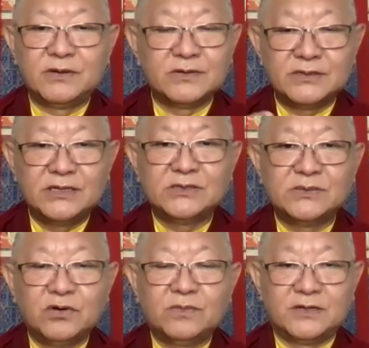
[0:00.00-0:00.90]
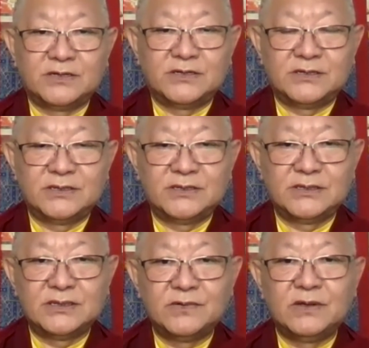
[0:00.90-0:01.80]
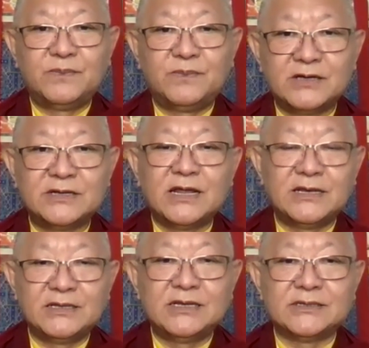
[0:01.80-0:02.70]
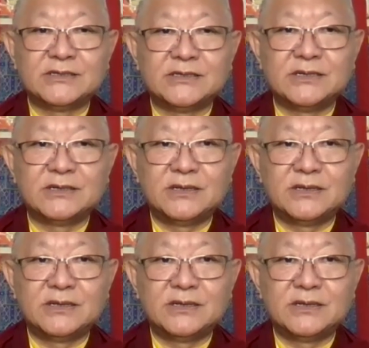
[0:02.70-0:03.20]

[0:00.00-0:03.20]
because this moment will pass like this.